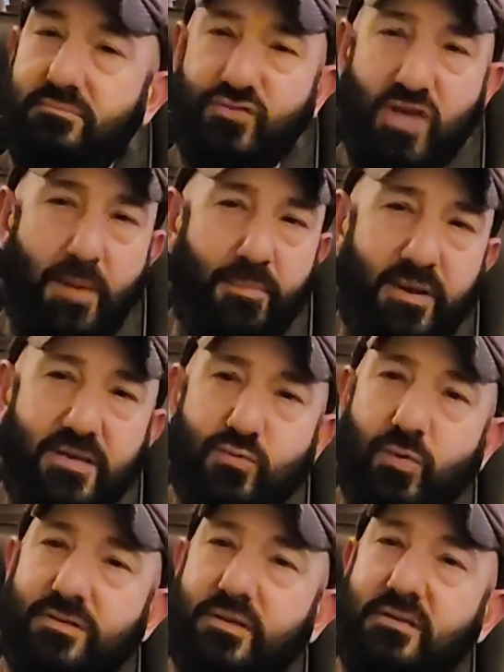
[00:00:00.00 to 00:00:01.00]
Japanese
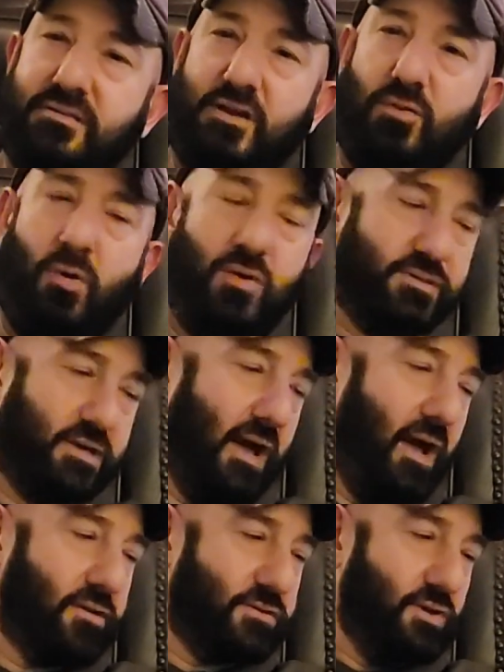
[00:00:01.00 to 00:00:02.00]
whiskey, and single malt
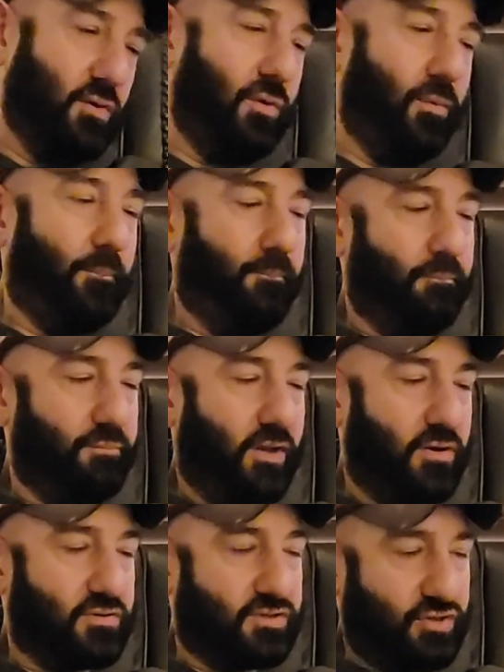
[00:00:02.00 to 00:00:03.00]
Scotch. So
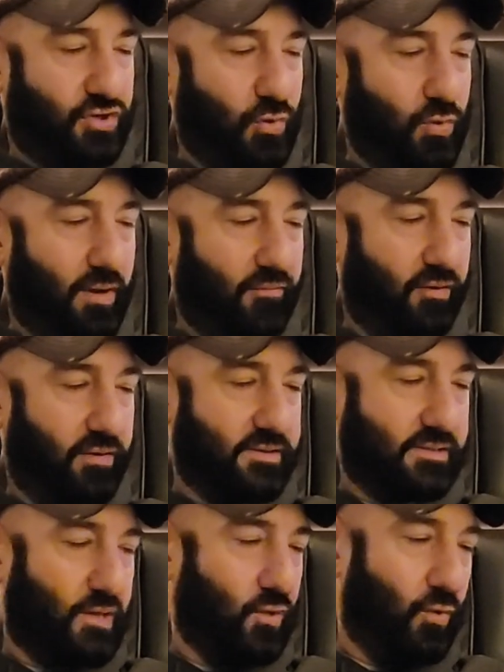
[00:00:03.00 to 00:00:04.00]
there's two different
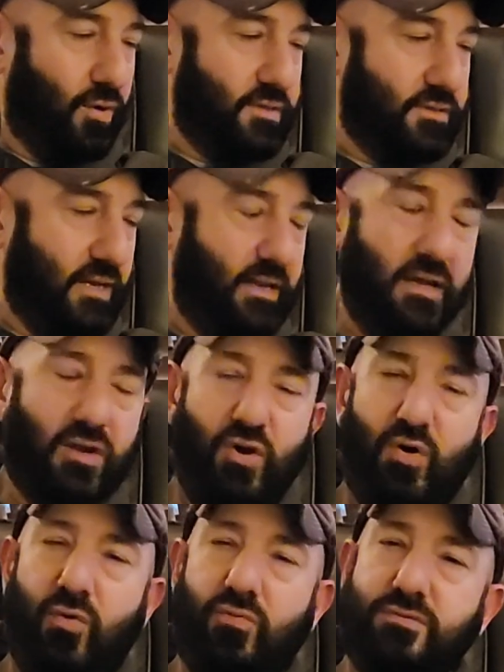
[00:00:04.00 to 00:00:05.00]
distilleries that Nikka
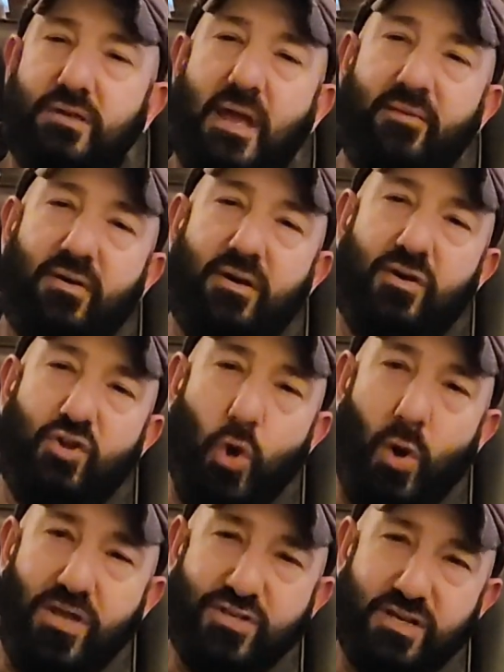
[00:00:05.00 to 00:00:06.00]
owns. They have a
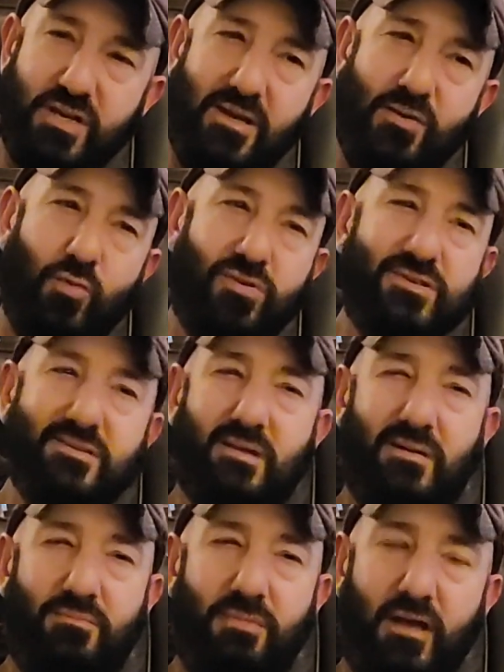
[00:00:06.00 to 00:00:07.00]
Yoichi, which is
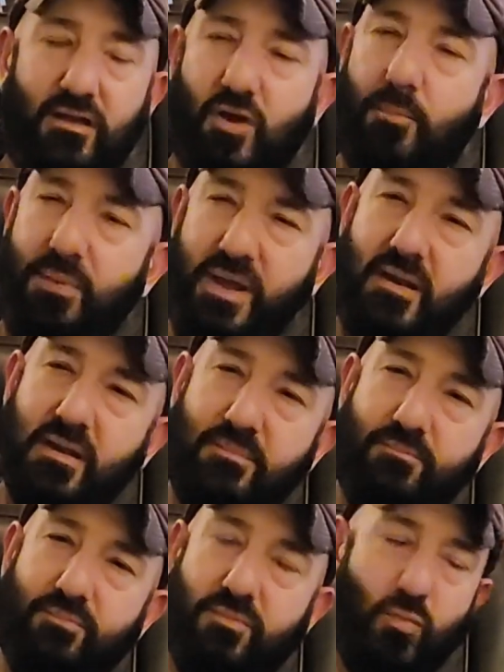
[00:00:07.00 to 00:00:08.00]
like their
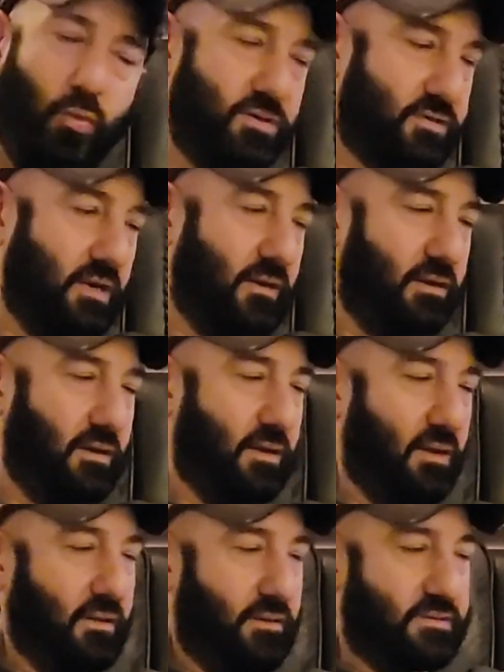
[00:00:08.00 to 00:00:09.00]
peated whiskey
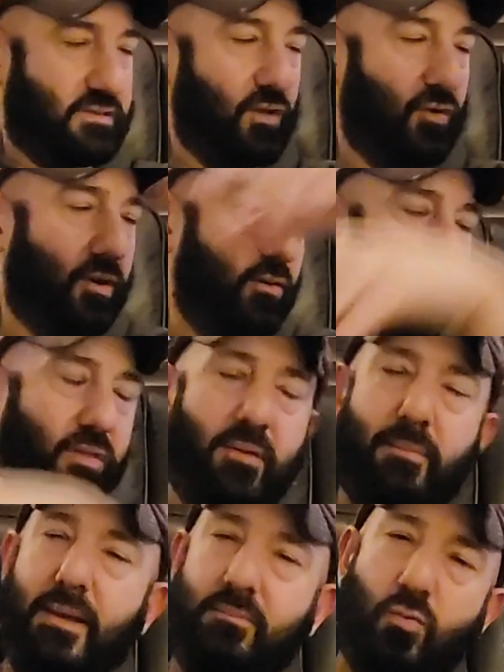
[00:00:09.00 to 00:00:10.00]
distillery, where they
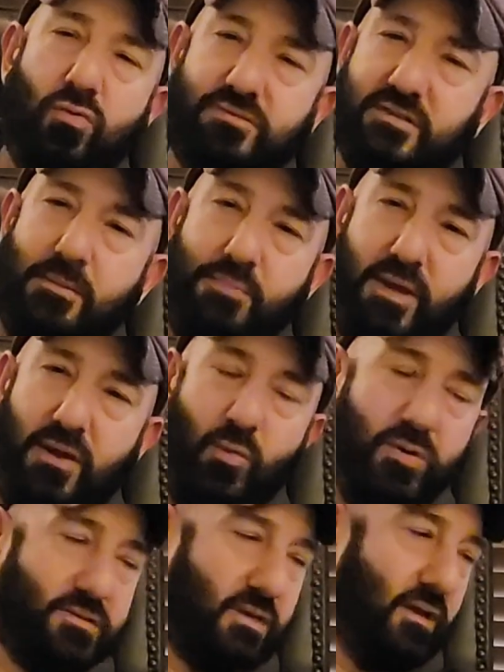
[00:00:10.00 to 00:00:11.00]
make mostly peated
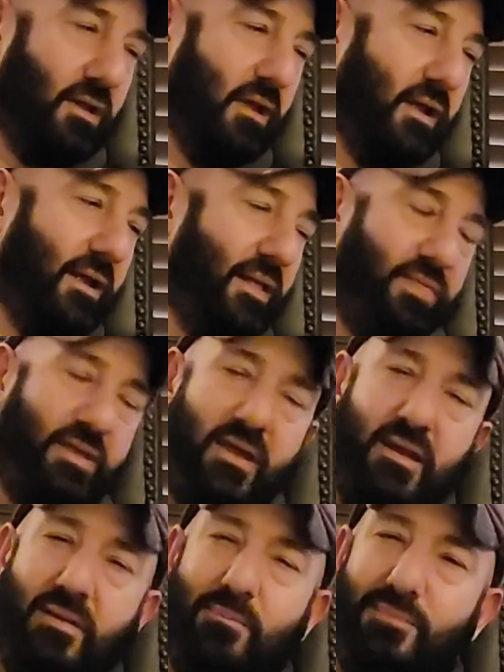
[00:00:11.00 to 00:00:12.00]
whiskey.
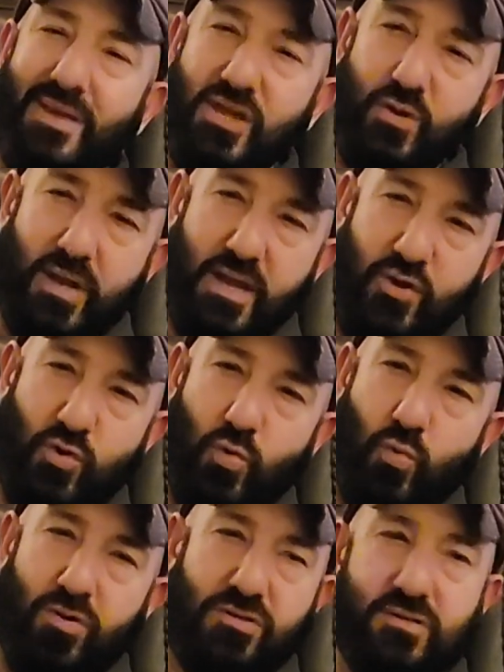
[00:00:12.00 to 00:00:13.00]
Then
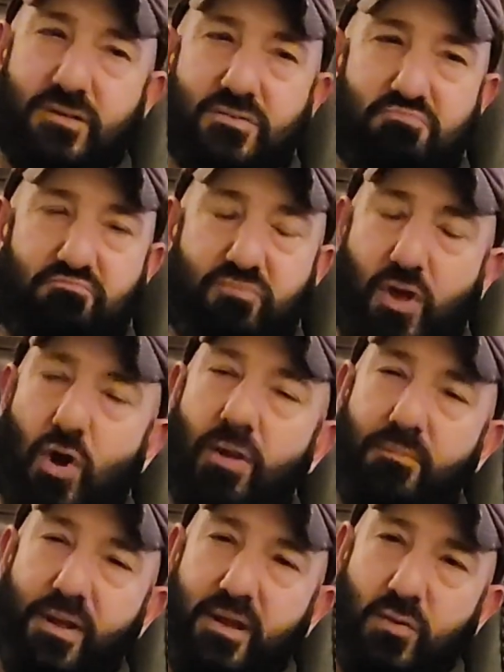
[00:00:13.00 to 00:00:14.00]
Miyagiku, which is their
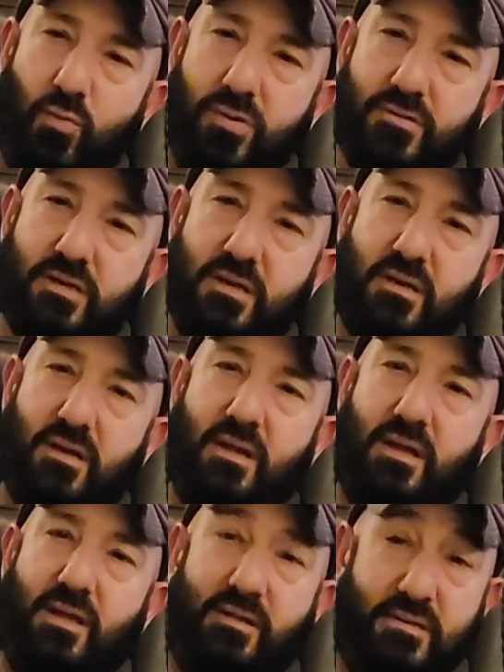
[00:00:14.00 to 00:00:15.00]
unpeated whiskey
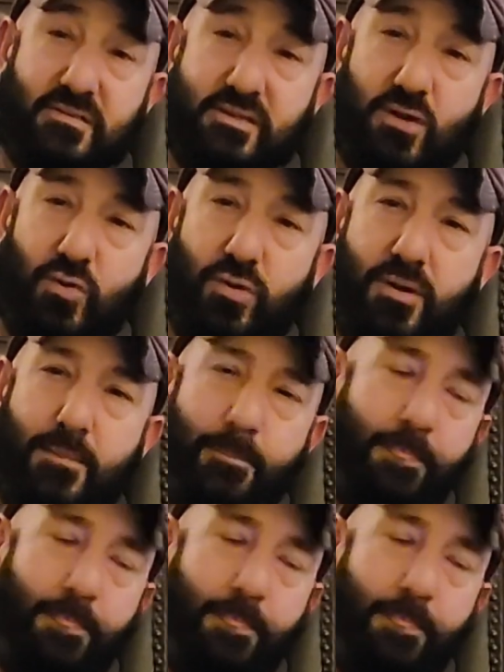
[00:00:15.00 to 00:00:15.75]
distillery.